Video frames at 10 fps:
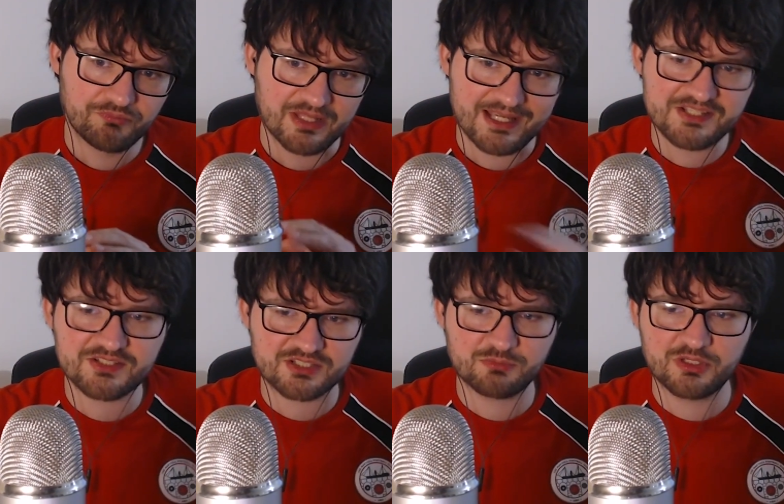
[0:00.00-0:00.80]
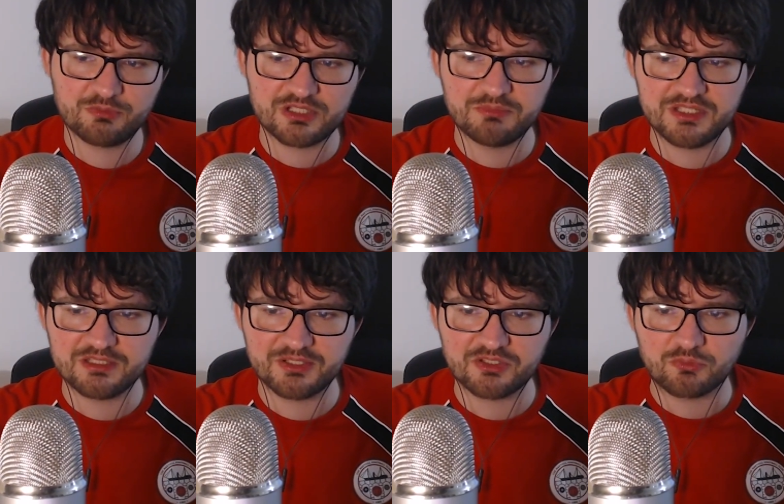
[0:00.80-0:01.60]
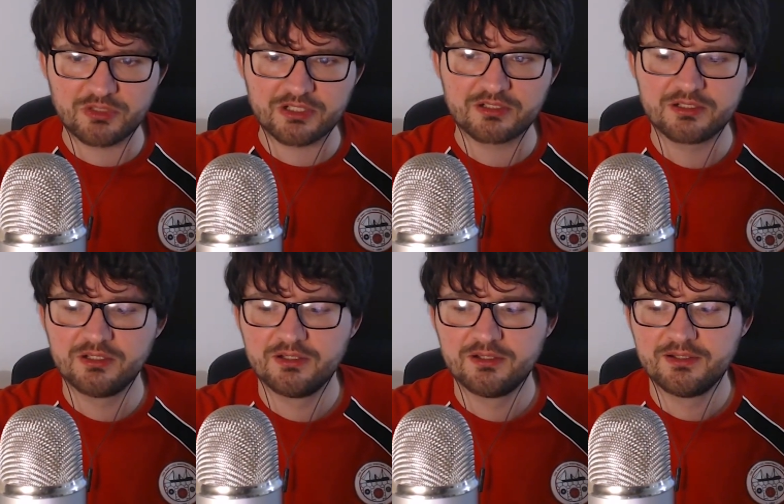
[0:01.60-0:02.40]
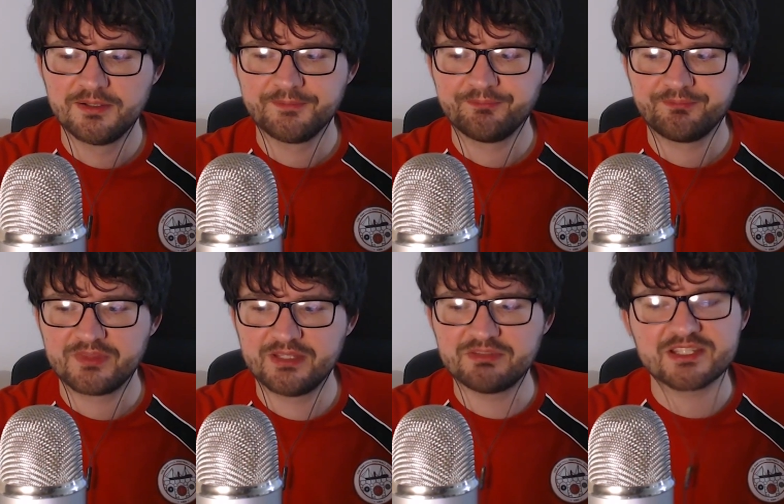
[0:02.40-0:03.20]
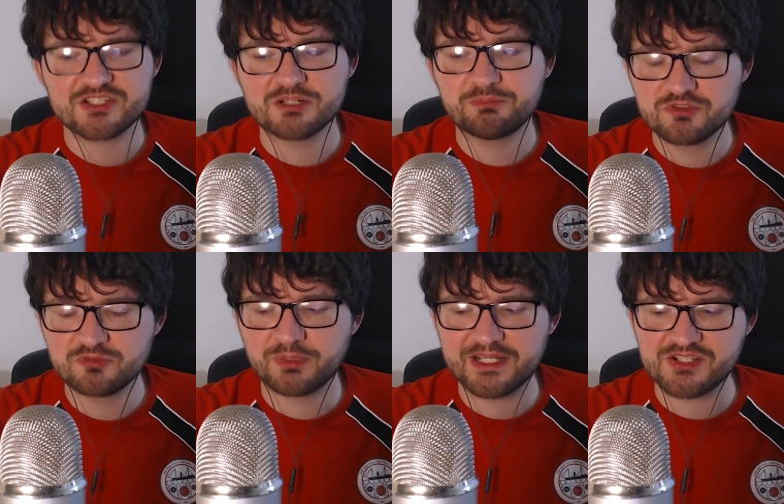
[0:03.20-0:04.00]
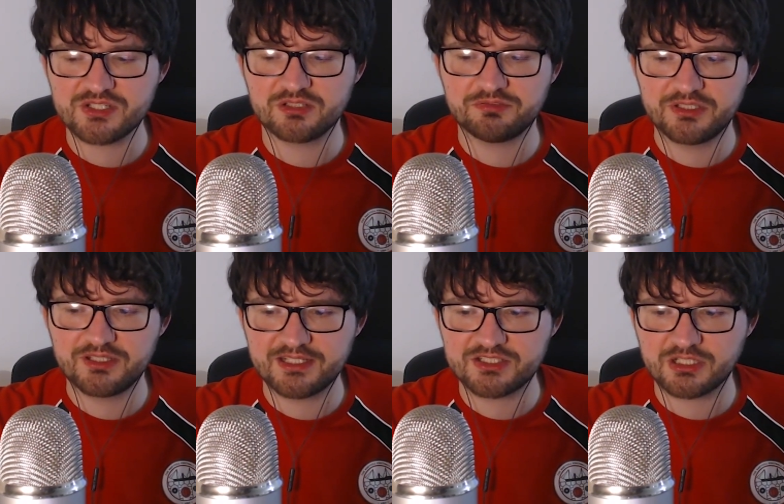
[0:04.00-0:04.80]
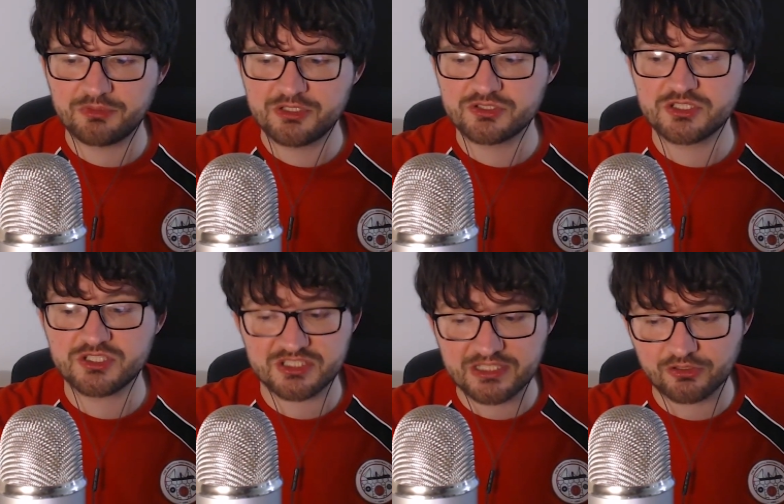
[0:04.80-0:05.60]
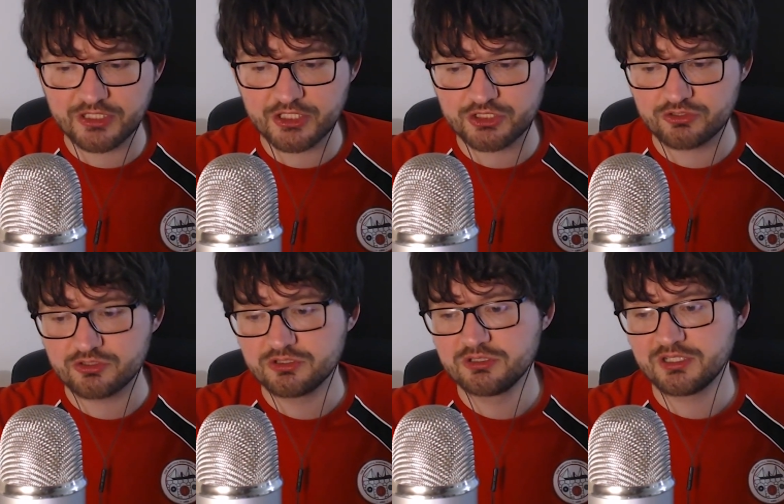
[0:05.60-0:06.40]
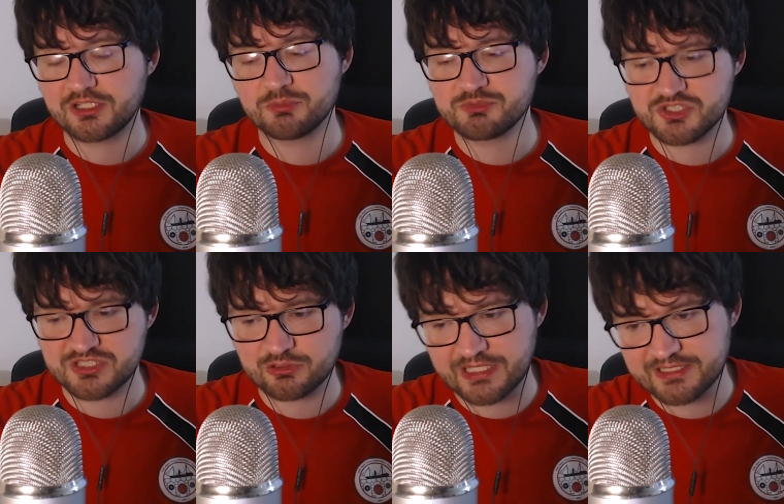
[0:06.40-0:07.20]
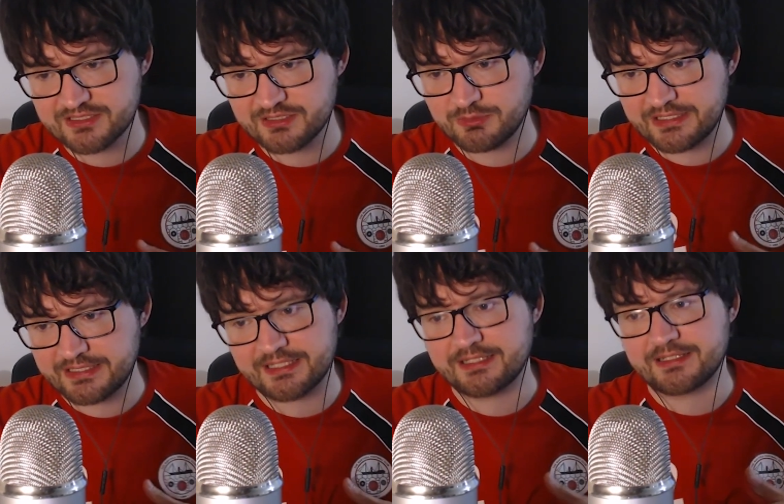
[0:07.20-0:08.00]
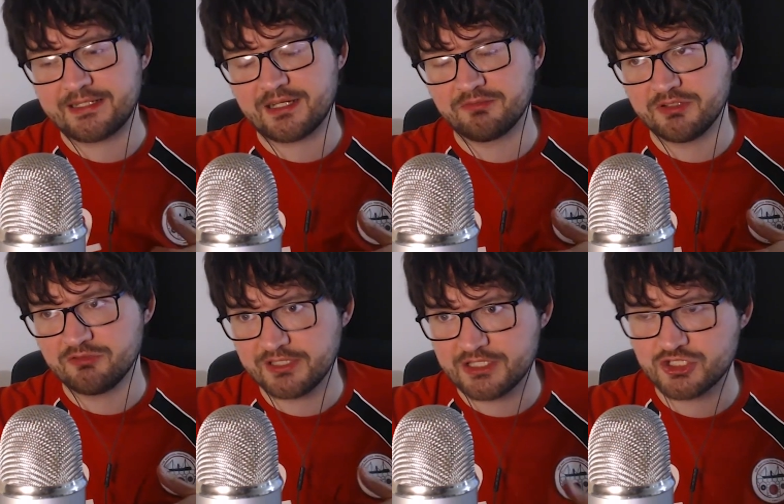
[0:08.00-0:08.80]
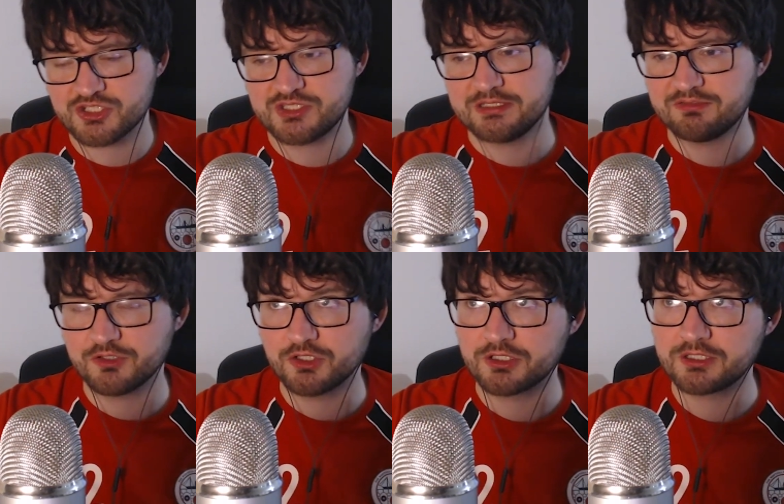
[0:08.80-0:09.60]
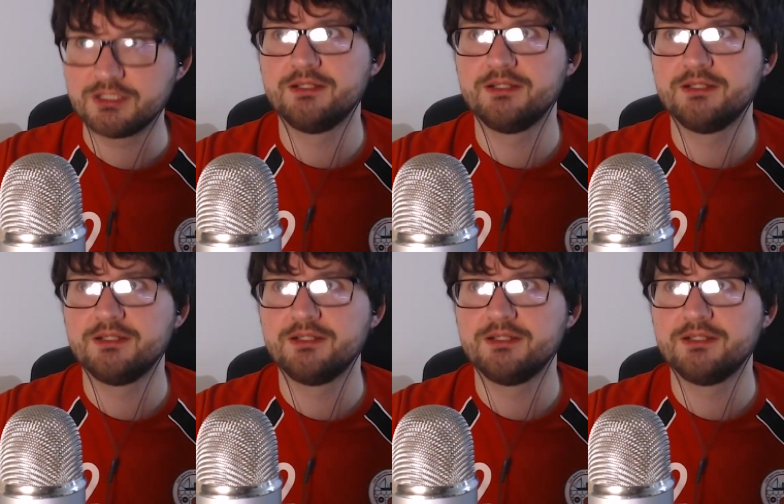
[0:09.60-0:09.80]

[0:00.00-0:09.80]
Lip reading: is there somewhere we can meet in the middle where if it doesn't improve by itself in the next couple of years and it's still an issue and clubs are still acting the way they are and haven't really adjusted for